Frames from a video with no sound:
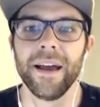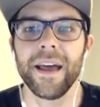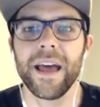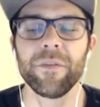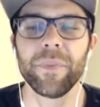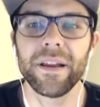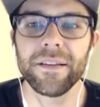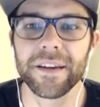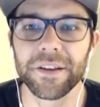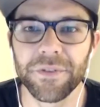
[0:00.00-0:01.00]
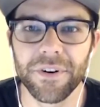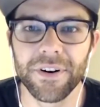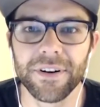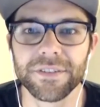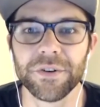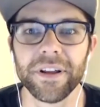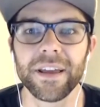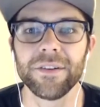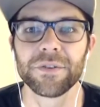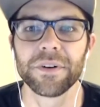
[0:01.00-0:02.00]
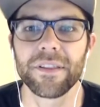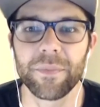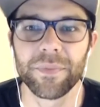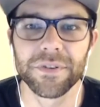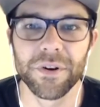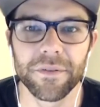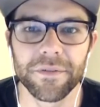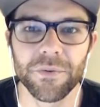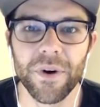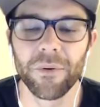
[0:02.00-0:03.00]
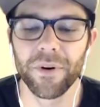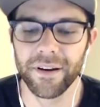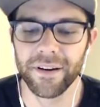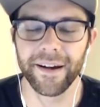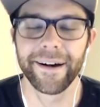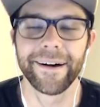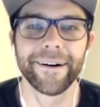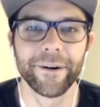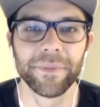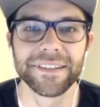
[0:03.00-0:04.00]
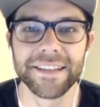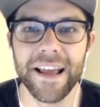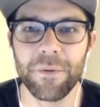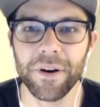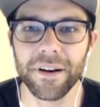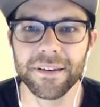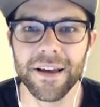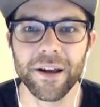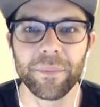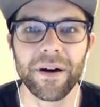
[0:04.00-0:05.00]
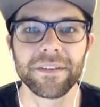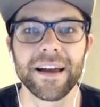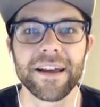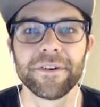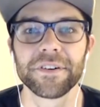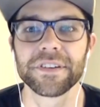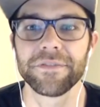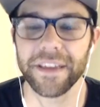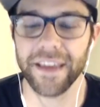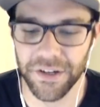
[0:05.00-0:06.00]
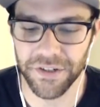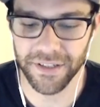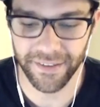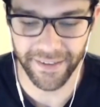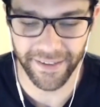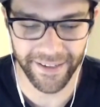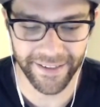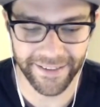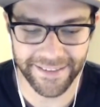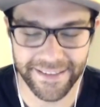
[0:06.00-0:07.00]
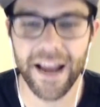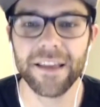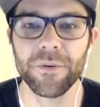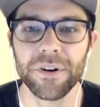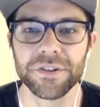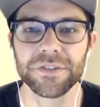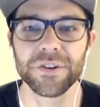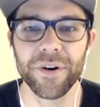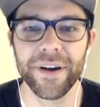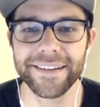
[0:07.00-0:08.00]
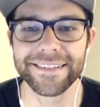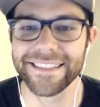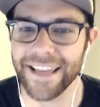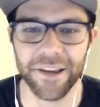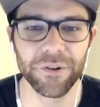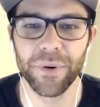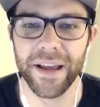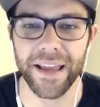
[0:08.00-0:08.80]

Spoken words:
Hey everybody, thanks for tuning in to another episode of Square One. Today we're going to talk about diversification. Danny, why don't you just go ahead and take it away?